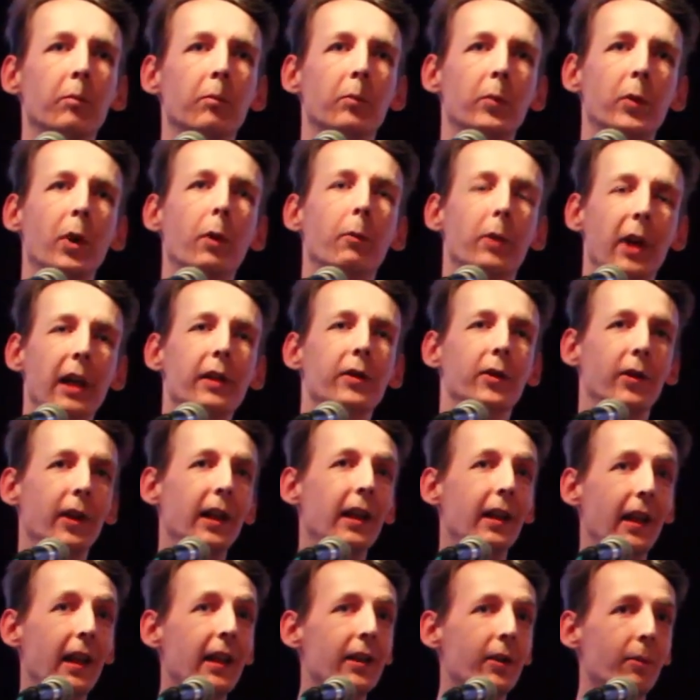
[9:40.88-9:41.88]
So yes,
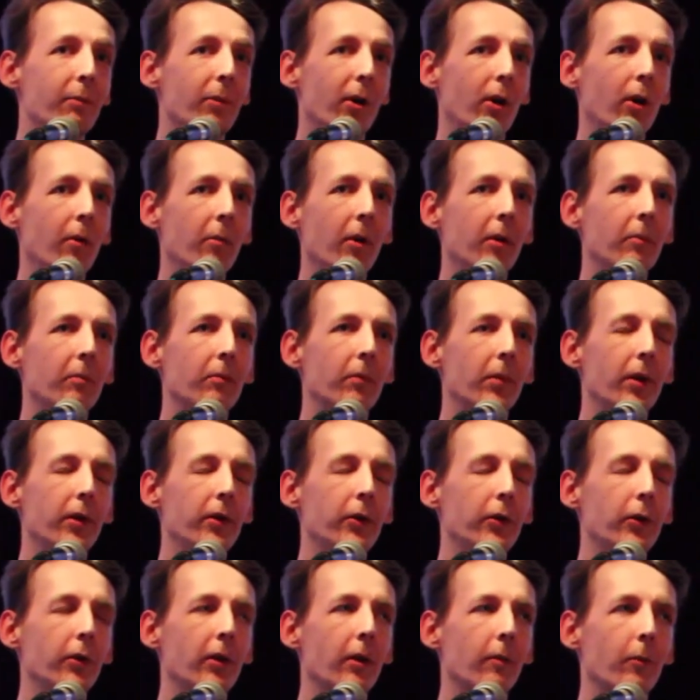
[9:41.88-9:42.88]
it is a problem,
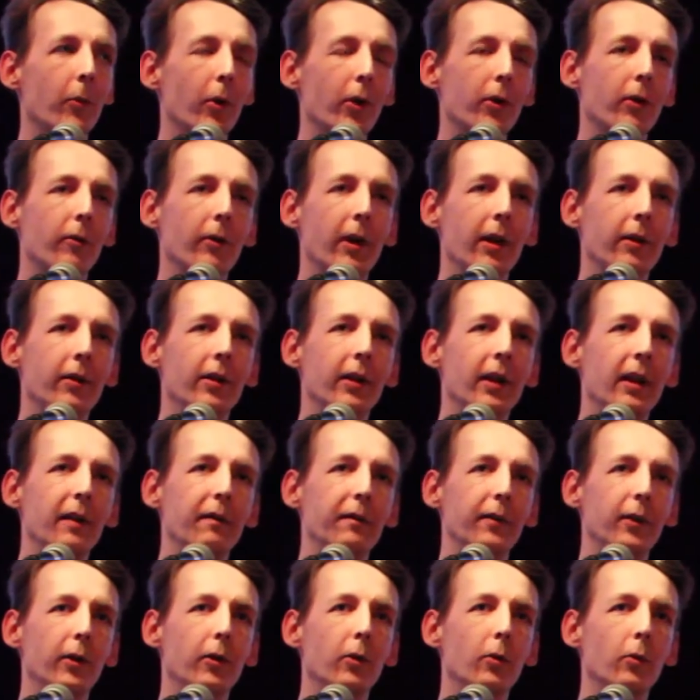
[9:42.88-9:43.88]
but you can work around it
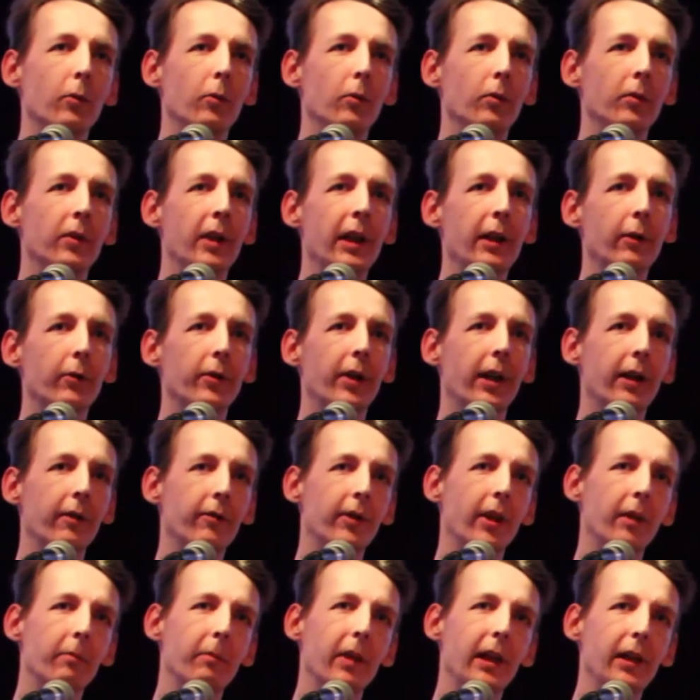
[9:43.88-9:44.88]
if you nail down
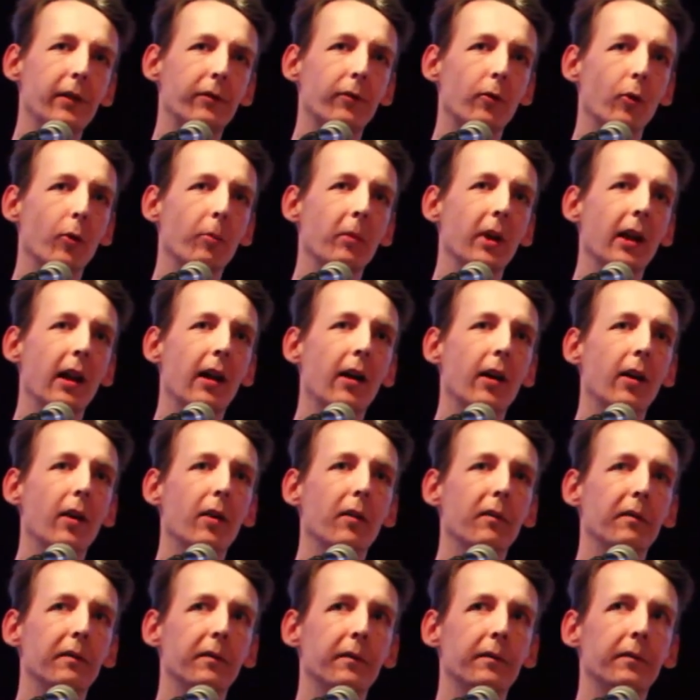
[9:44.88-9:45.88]
that base formula
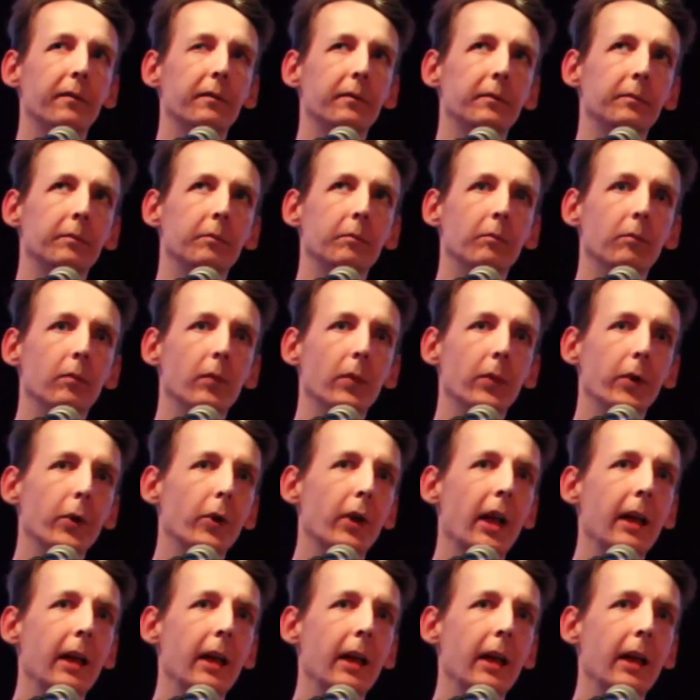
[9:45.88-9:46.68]
of your